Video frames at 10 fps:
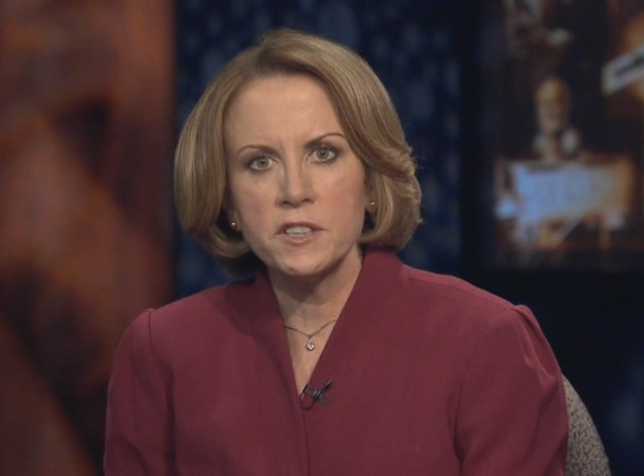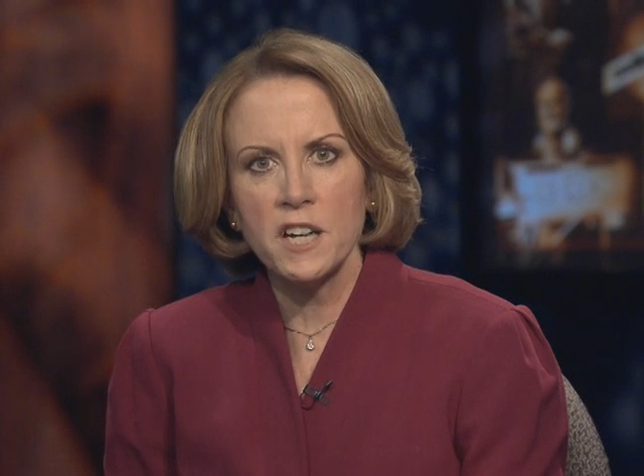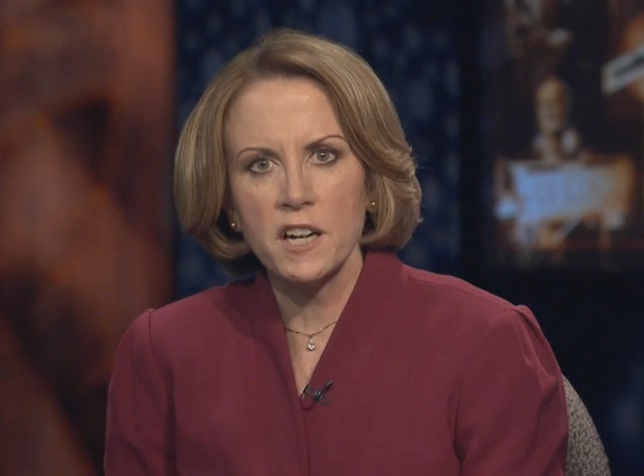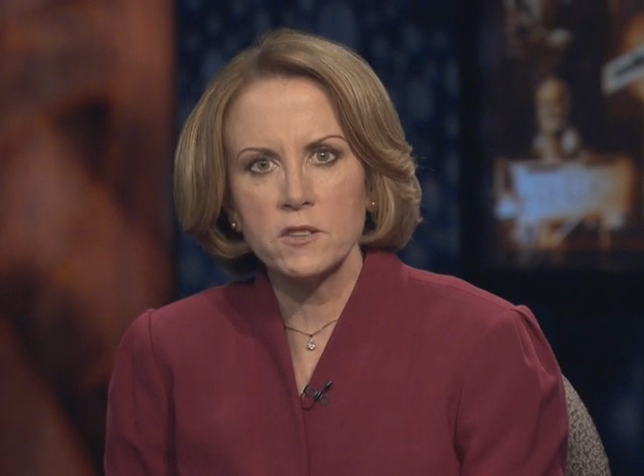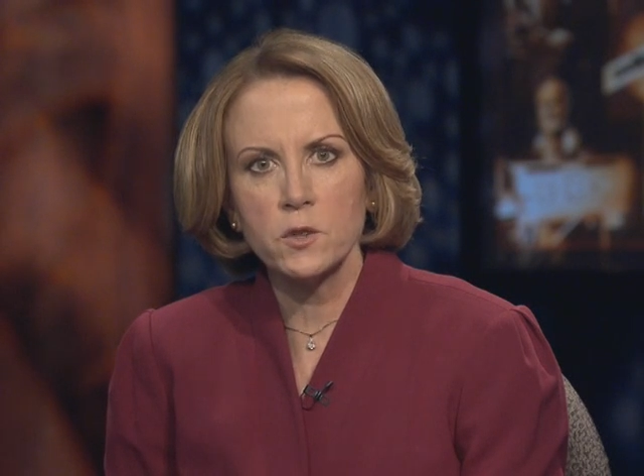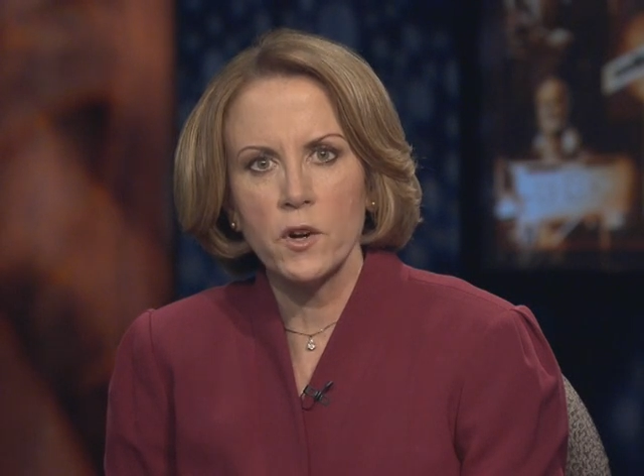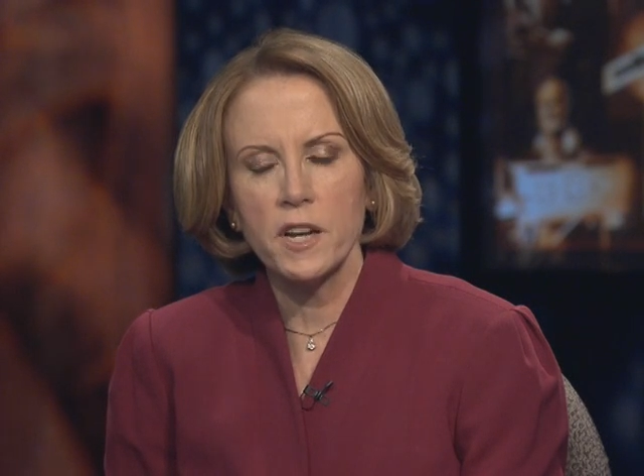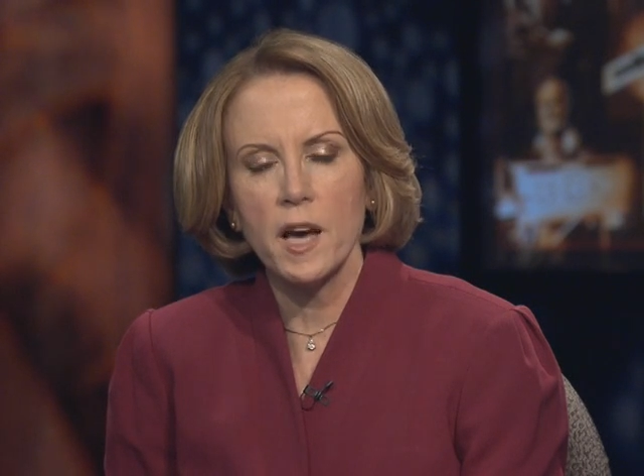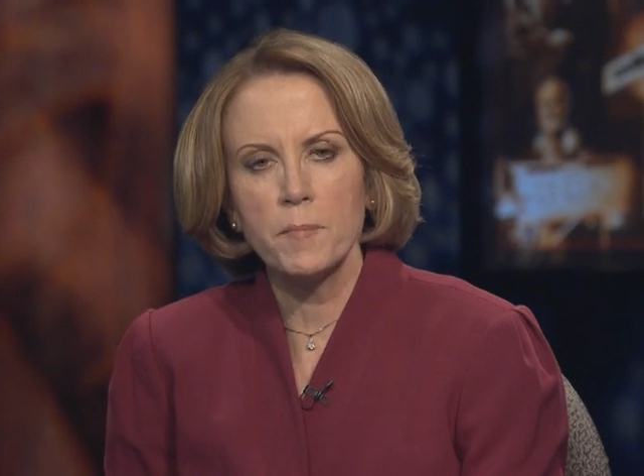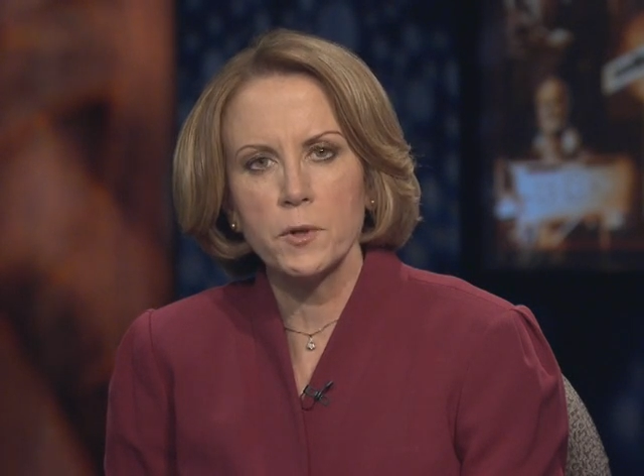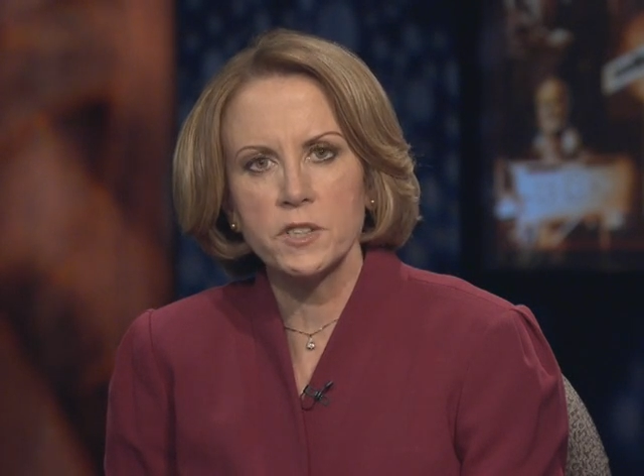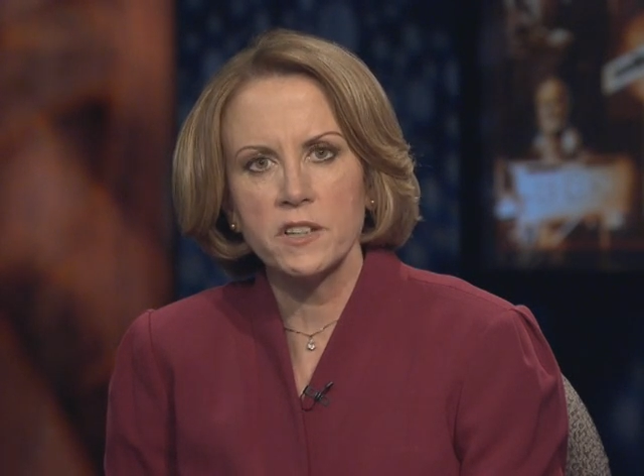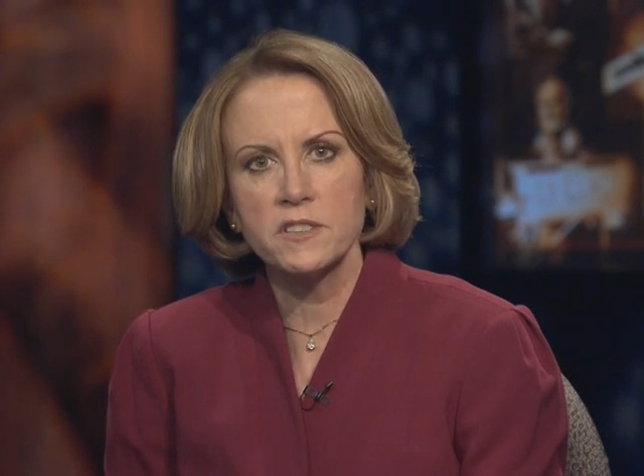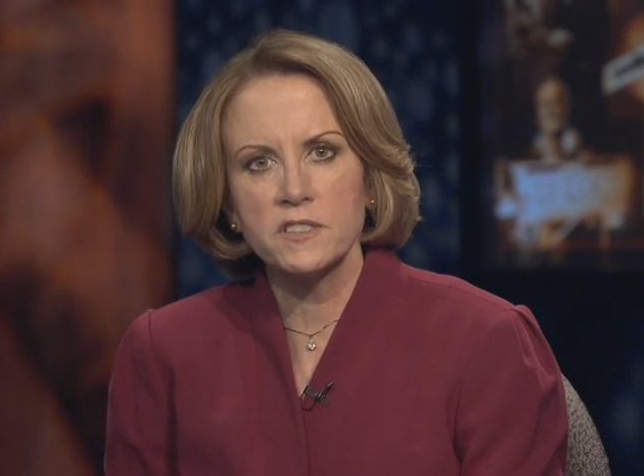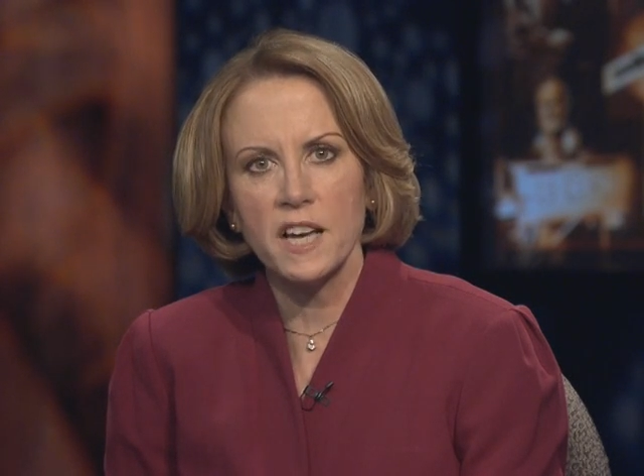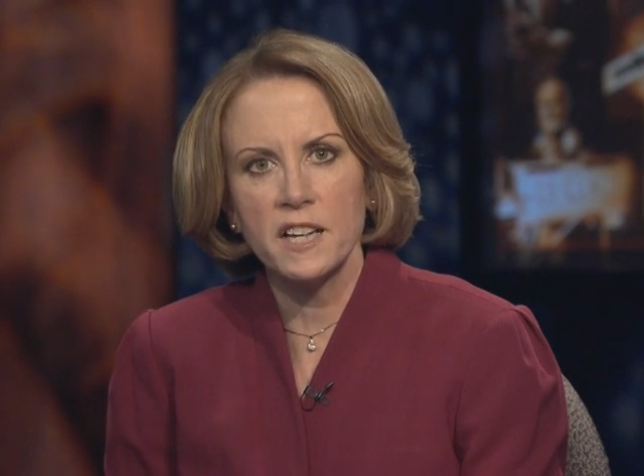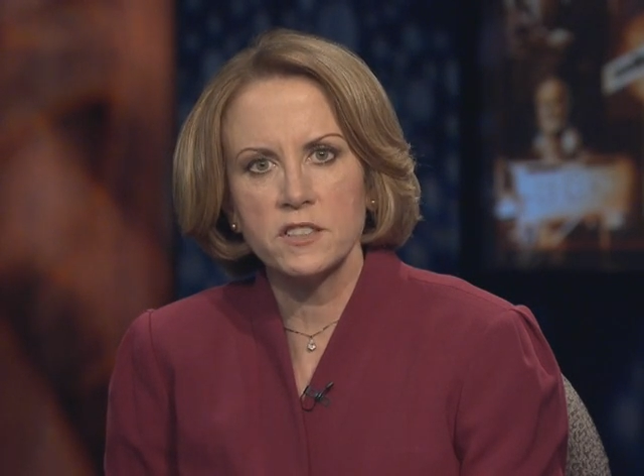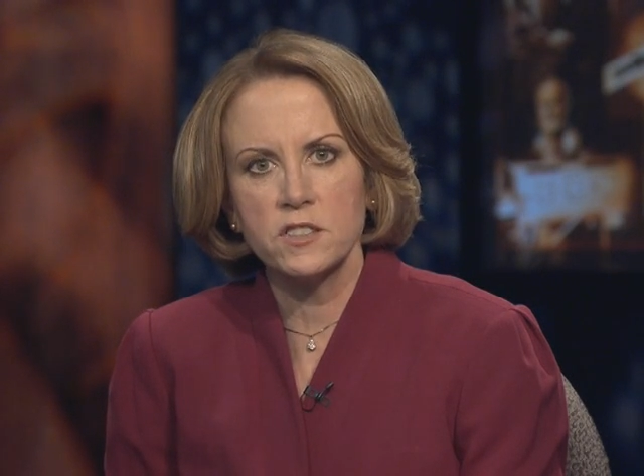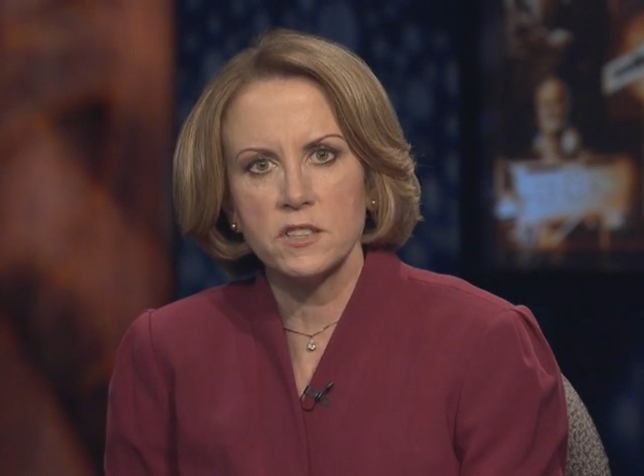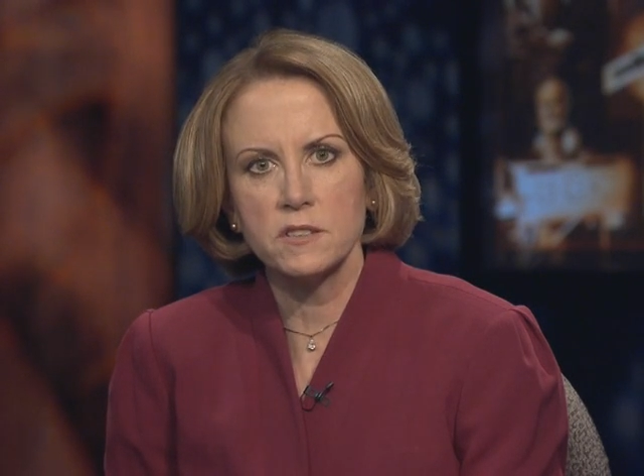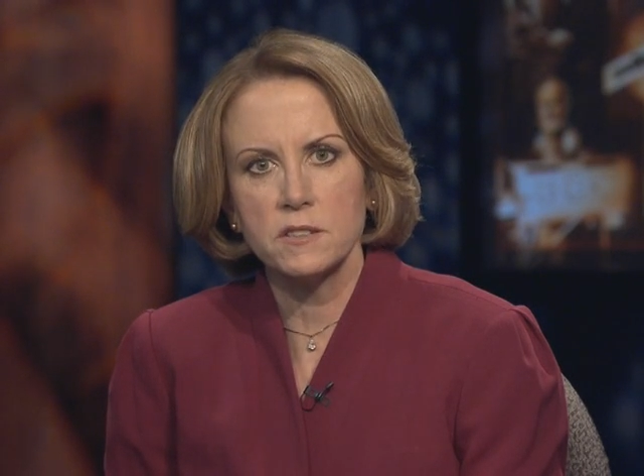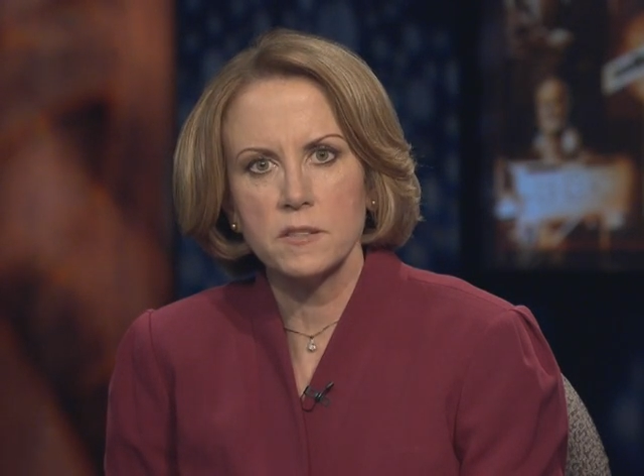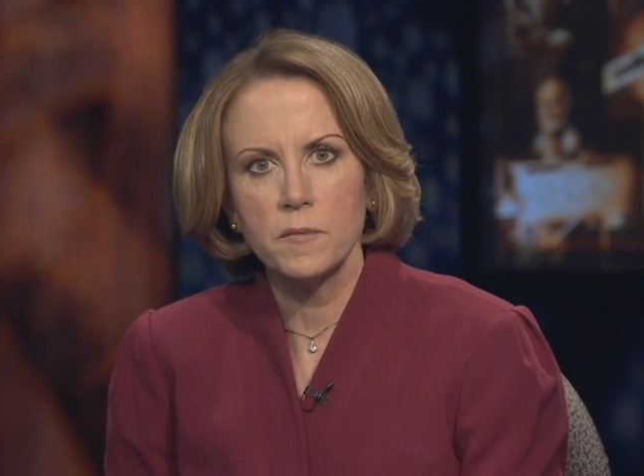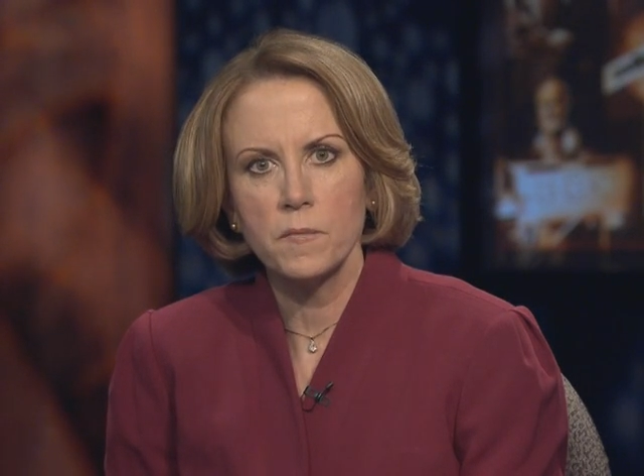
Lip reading: toxoid and pertussis antigens.